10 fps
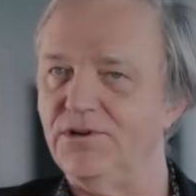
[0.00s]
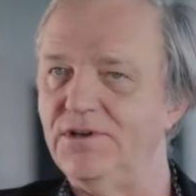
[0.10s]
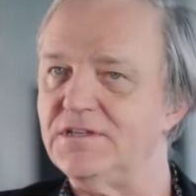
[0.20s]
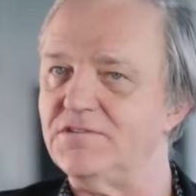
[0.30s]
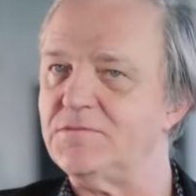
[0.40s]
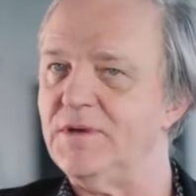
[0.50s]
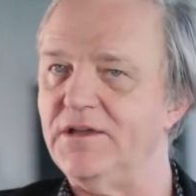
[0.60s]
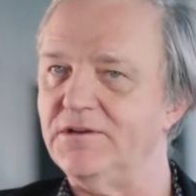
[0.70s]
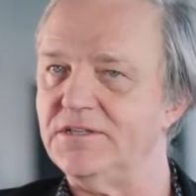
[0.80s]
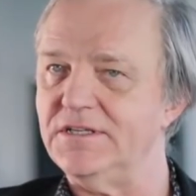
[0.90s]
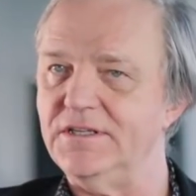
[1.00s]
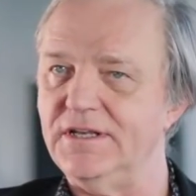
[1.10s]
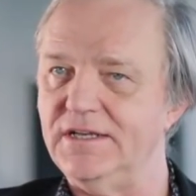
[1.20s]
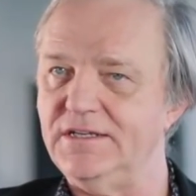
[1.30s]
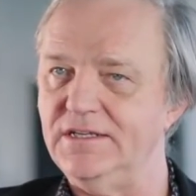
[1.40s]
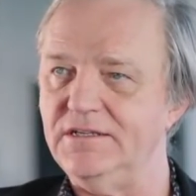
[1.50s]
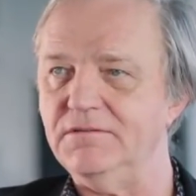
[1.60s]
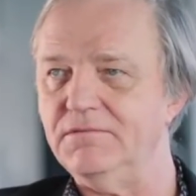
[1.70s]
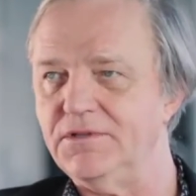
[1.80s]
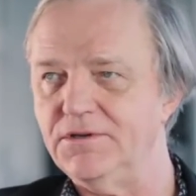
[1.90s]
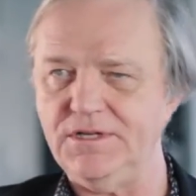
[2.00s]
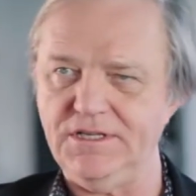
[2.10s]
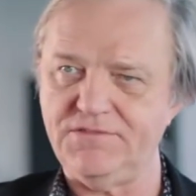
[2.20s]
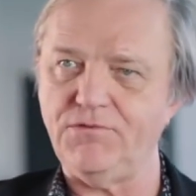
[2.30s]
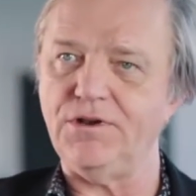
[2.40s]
drawings of spiders in the nineteen thirties,